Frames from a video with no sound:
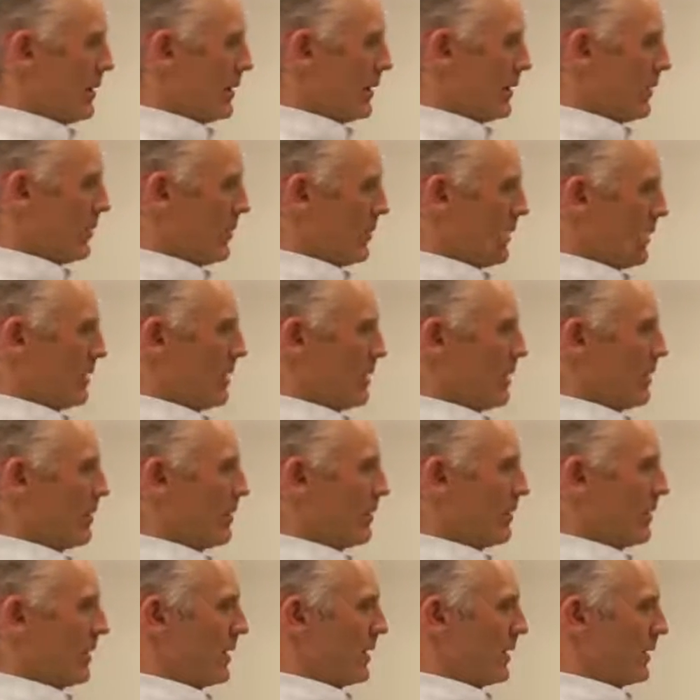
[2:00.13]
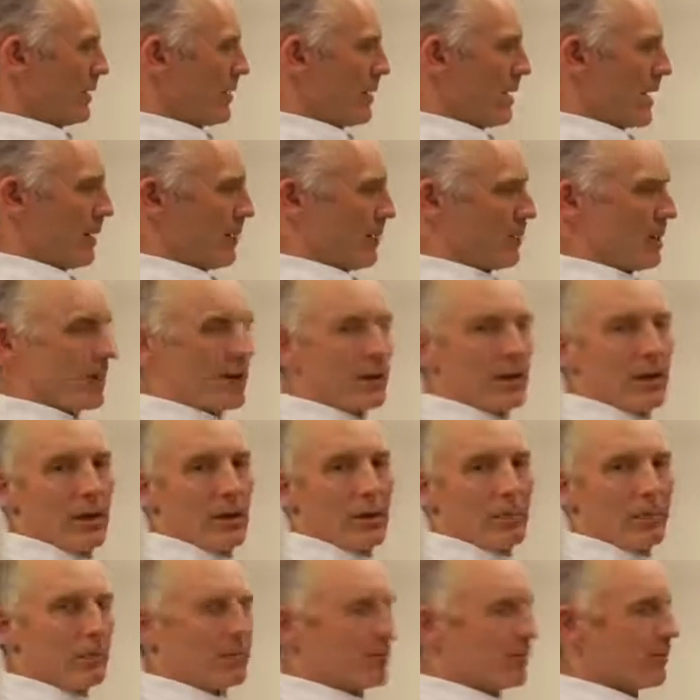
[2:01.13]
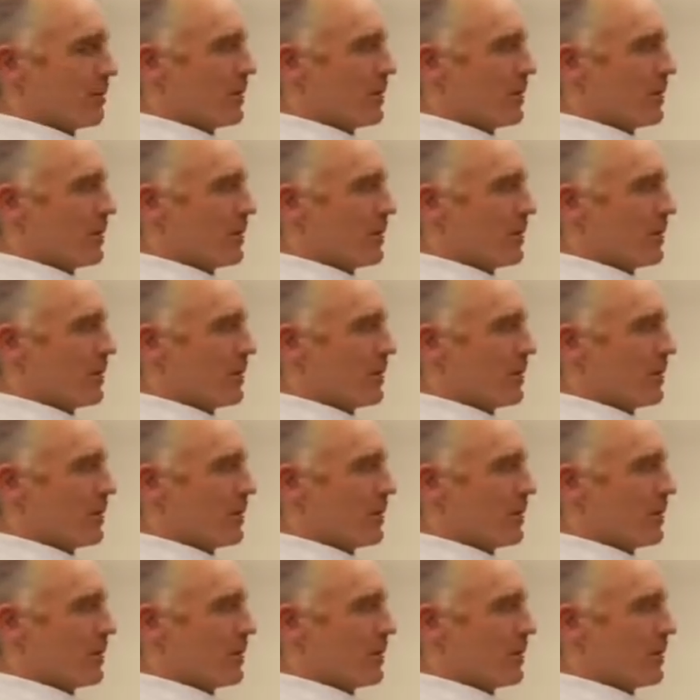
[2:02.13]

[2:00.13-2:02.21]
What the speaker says: to reach over and grab the clip.